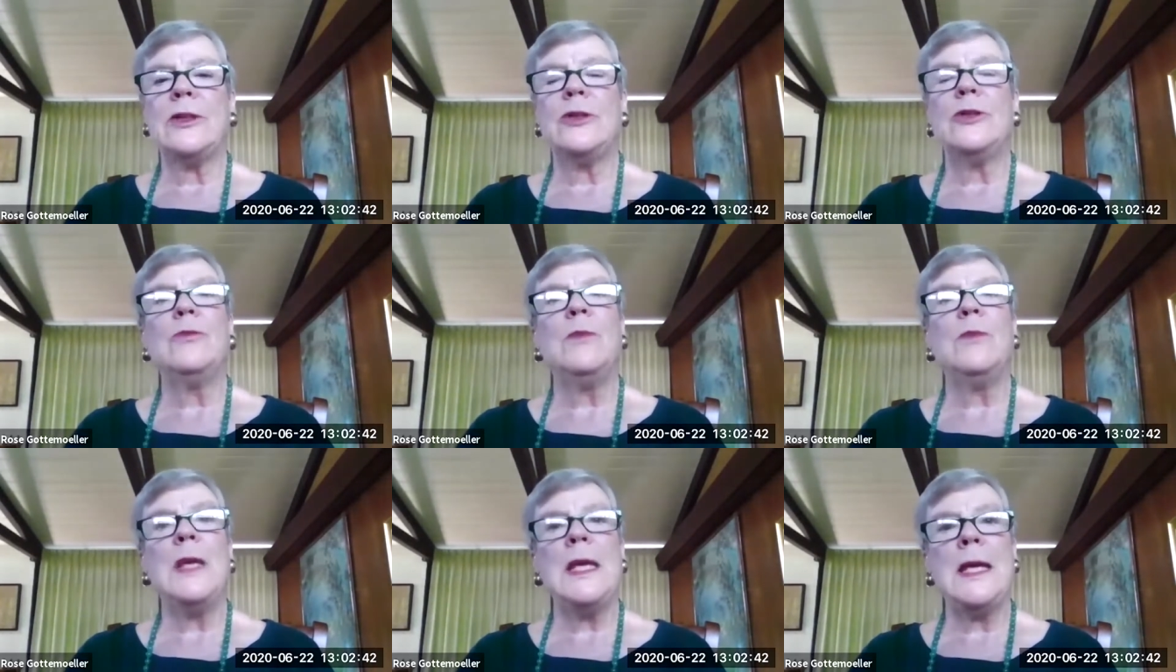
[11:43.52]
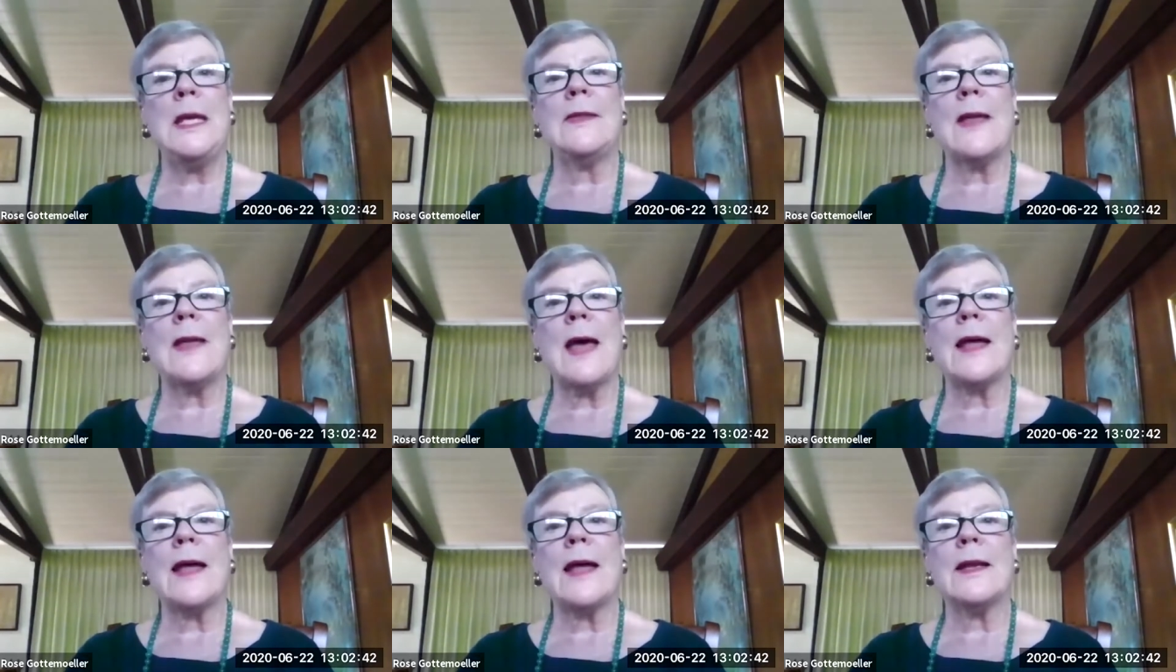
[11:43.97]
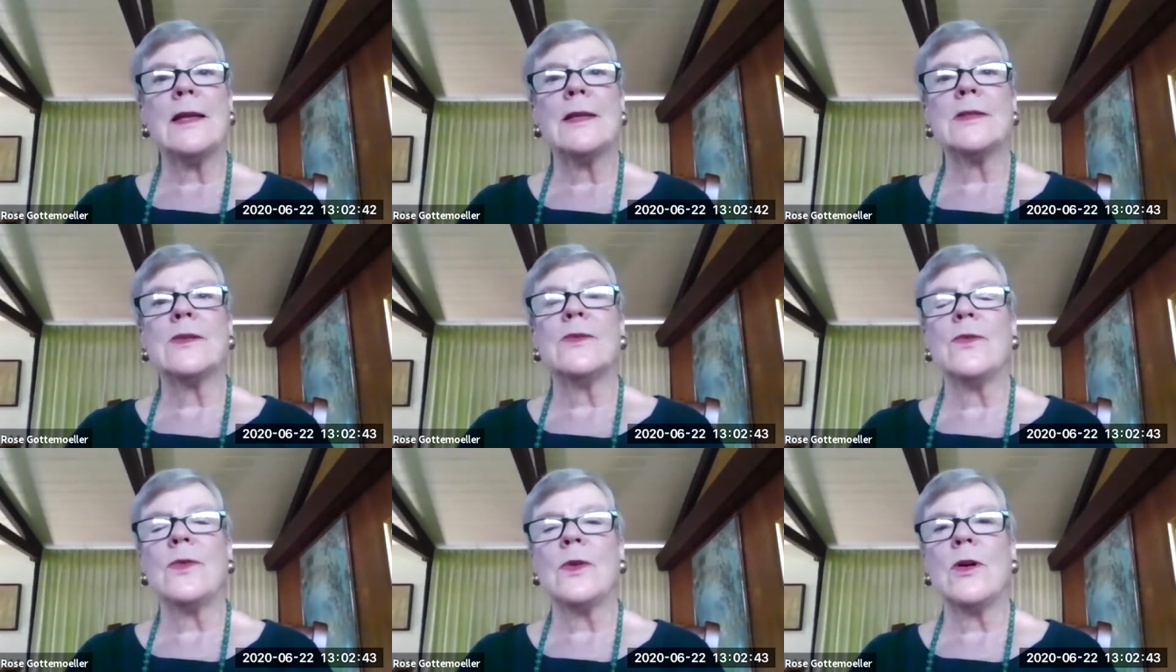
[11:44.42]
to me, that
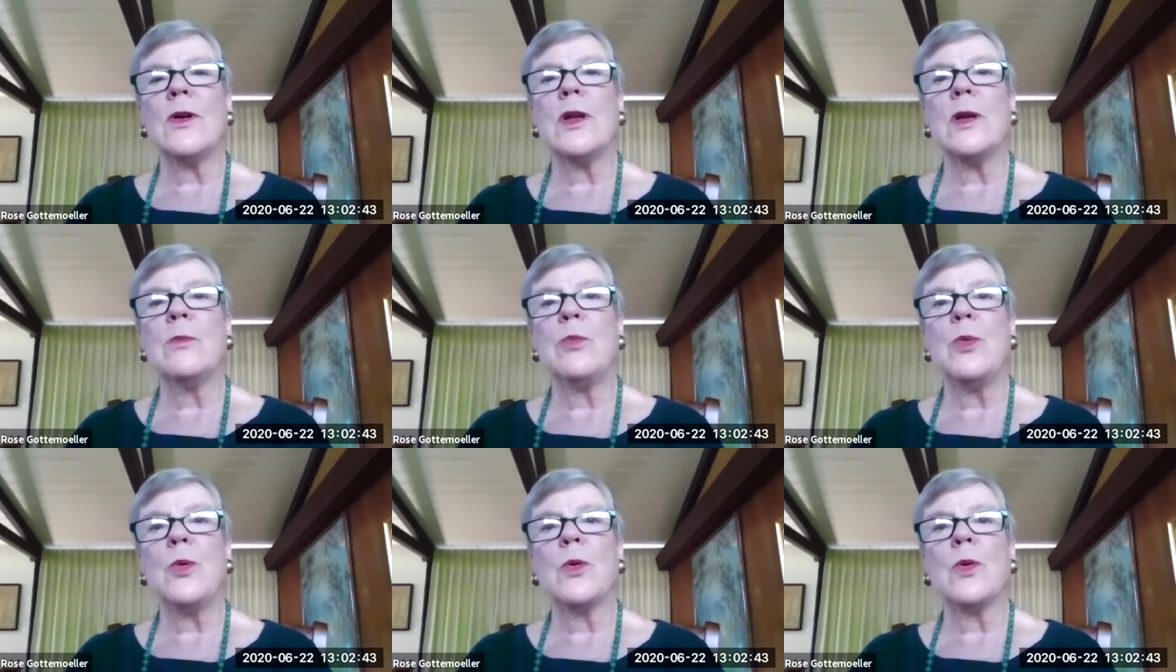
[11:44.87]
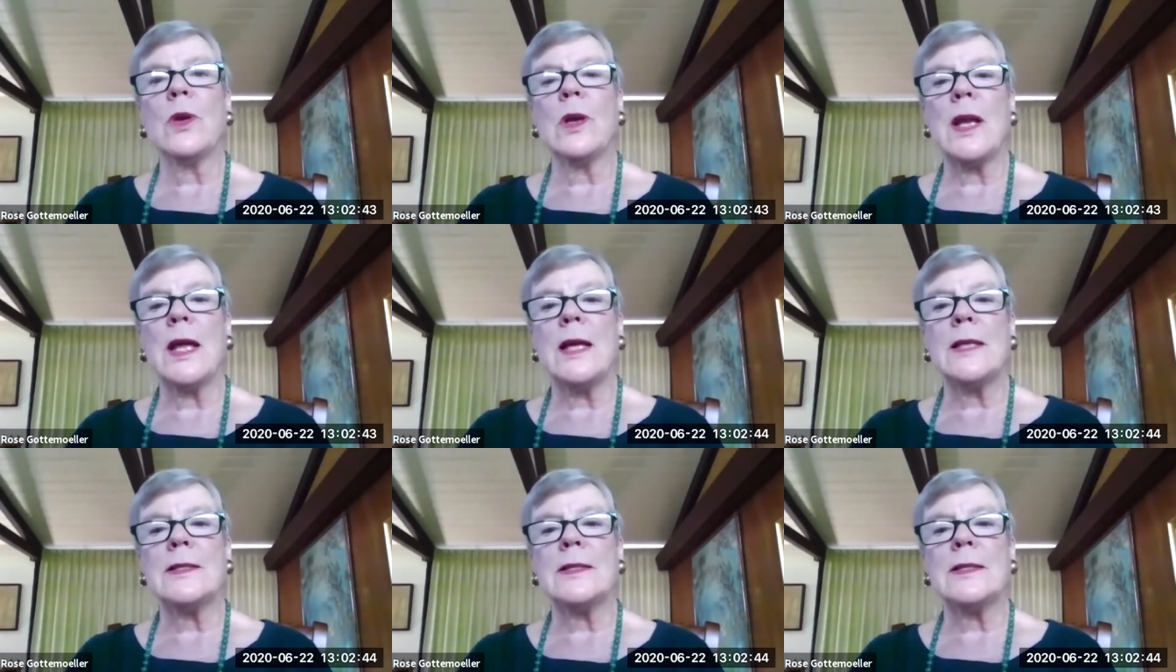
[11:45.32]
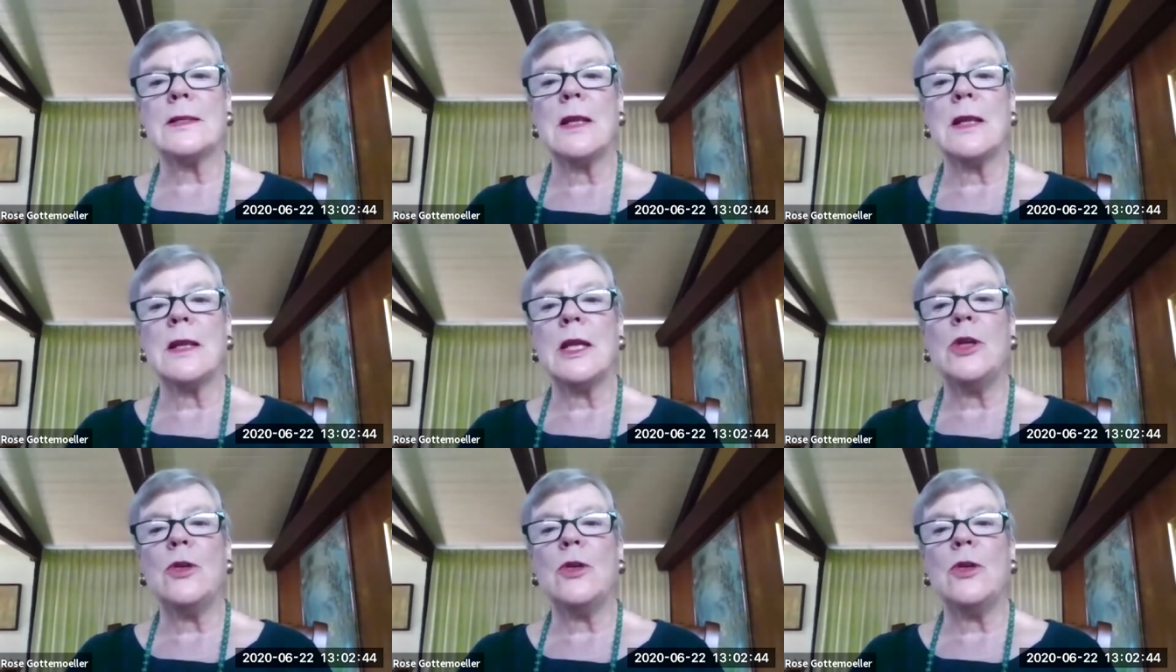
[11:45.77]
is a very important lesson.